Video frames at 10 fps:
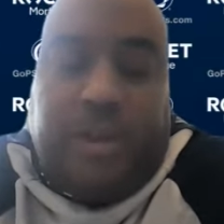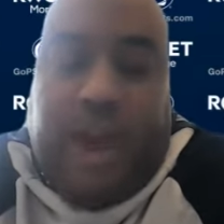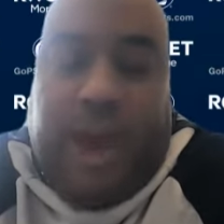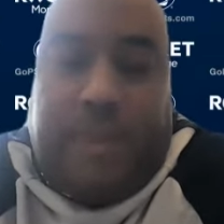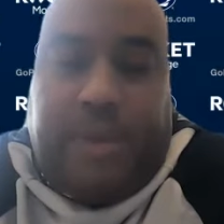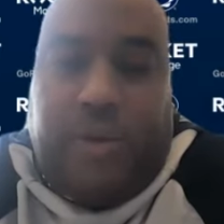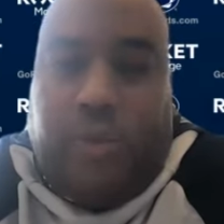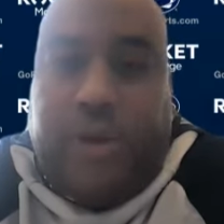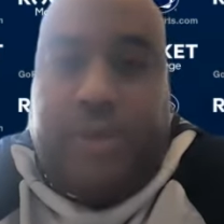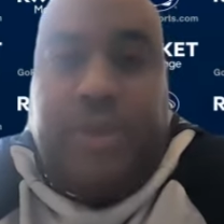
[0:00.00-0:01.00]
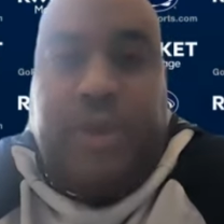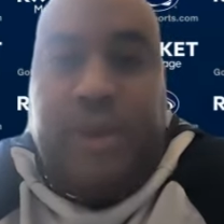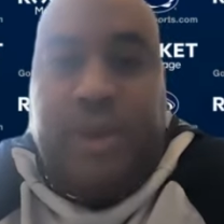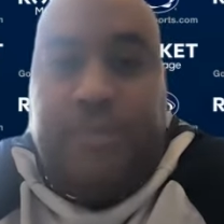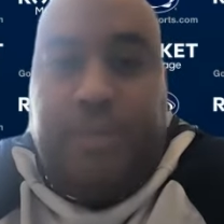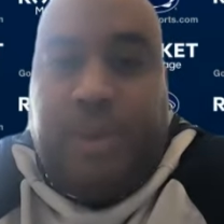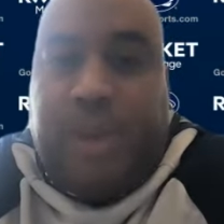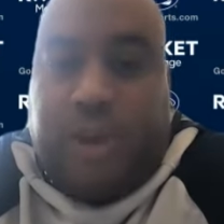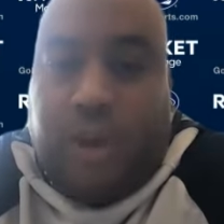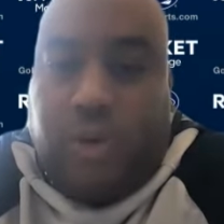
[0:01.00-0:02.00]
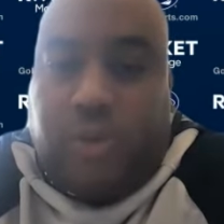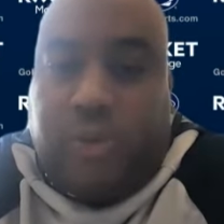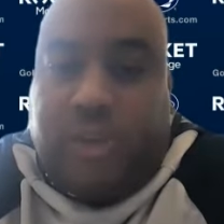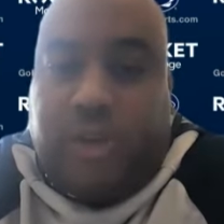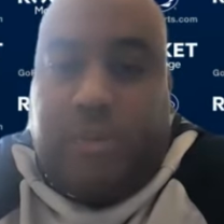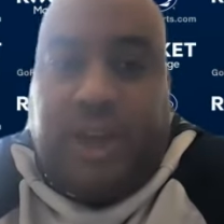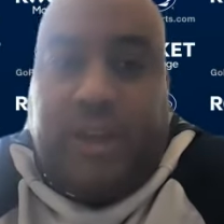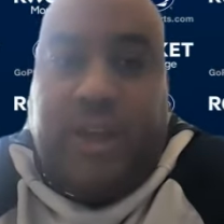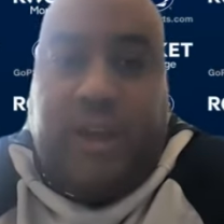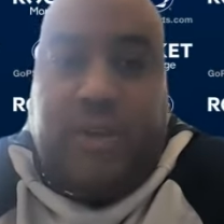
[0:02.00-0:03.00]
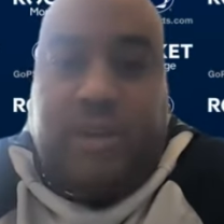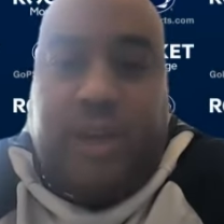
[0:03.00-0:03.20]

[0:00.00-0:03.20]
happy with being close with somebody else.